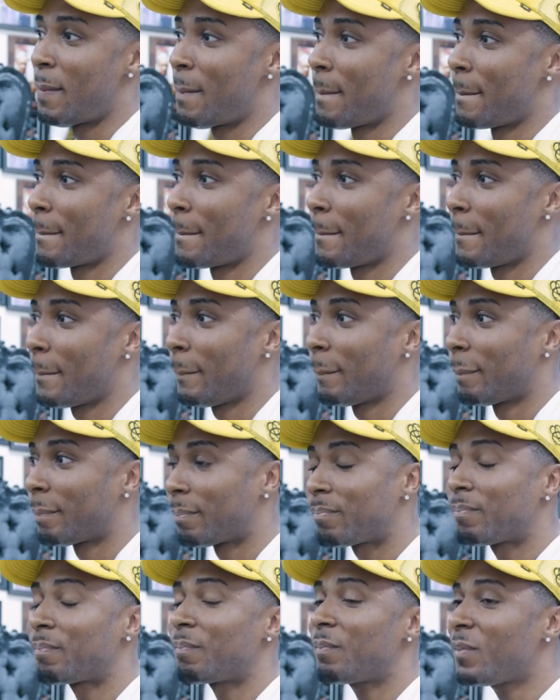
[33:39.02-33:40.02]
up.
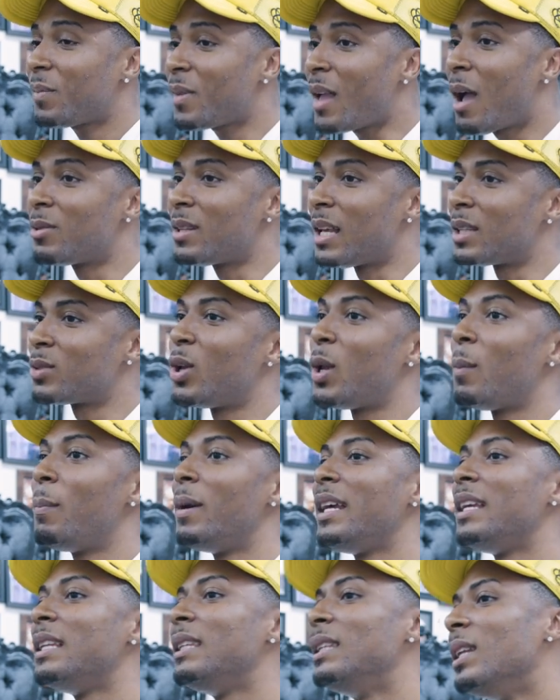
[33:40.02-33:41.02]
I was not swole up,
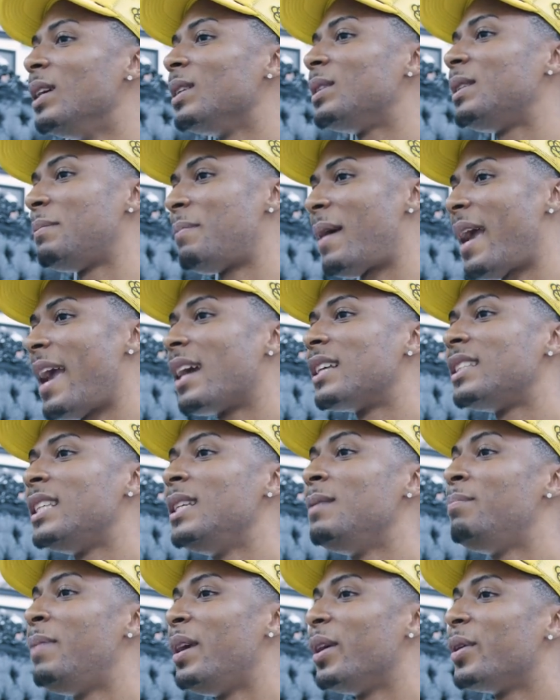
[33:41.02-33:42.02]
but it looked it bad because
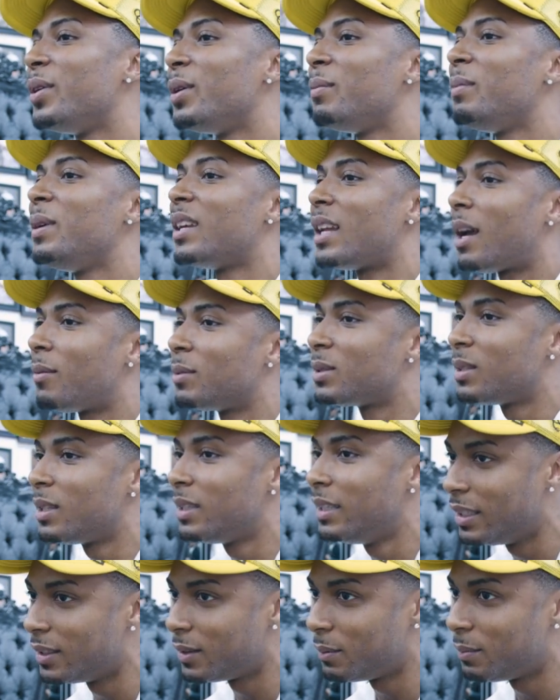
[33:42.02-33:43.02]
he bigger than me and I was a
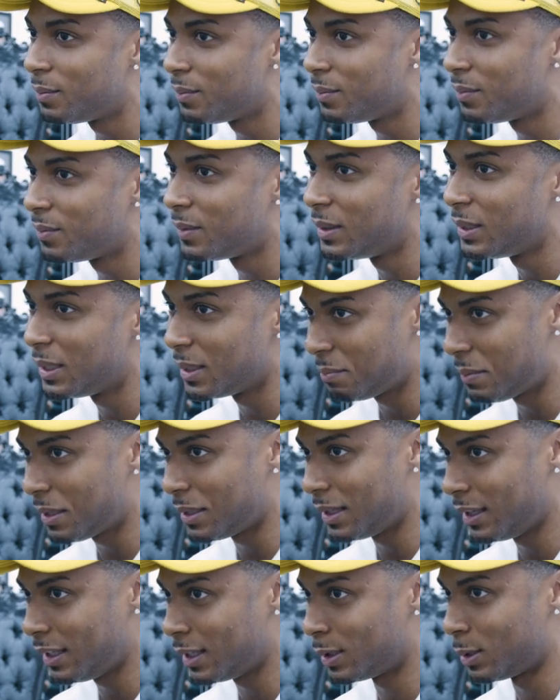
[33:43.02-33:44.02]
little
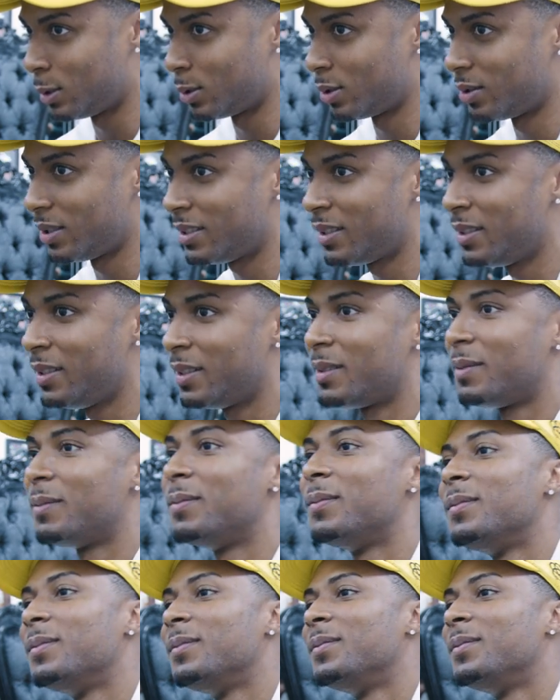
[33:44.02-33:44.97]
bit littler than him.